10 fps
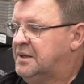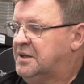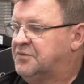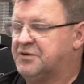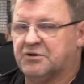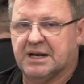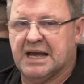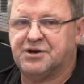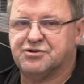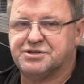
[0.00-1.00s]
If you're at
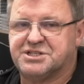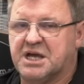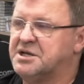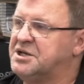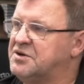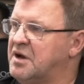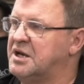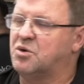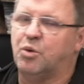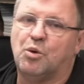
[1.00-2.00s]
110 and you're
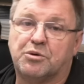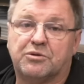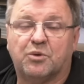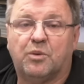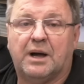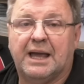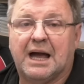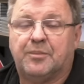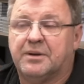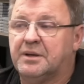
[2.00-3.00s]
only quarter of the way
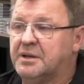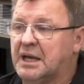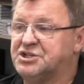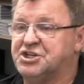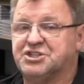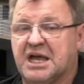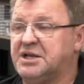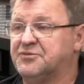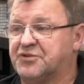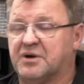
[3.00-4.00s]
up and she's
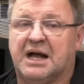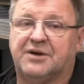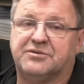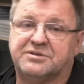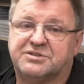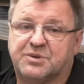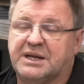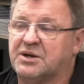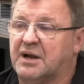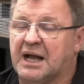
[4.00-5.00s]
heading for
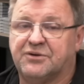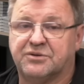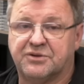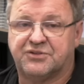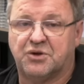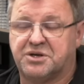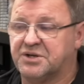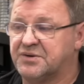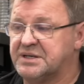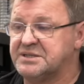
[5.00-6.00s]
120 or 130
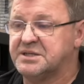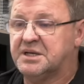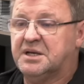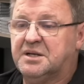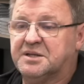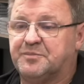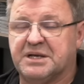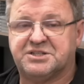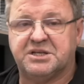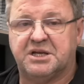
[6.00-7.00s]
degrees, the
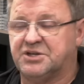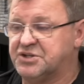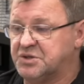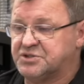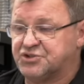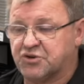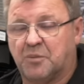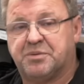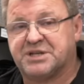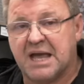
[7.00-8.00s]
best thing you can do is
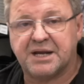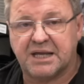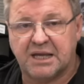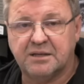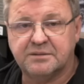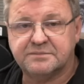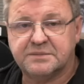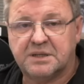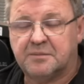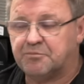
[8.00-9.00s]
drop it down a gear,
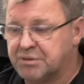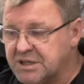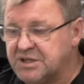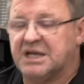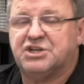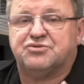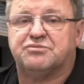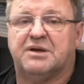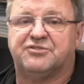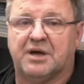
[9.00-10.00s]
bring the engine
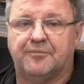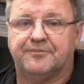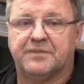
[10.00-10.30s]
revs up.